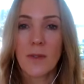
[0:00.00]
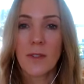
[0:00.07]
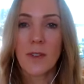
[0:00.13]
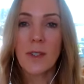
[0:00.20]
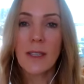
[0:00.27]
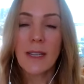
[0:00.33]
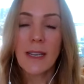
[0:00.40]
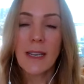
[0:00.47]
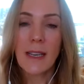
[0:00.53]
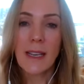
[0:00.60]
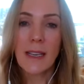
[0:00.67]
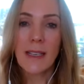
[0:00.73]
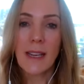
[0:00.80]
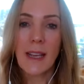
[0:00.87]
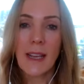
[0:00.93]
Fully
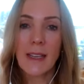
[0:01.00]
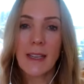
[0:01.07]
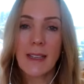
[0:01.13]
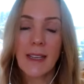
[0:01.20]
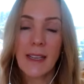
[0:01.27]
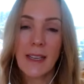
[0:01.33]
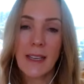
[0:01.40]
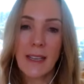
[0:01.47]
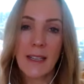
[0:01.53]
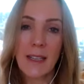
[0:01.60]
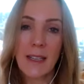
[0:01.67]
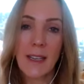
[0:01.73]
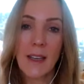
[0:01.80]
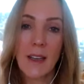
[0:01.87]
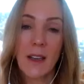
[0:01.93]
inhaling and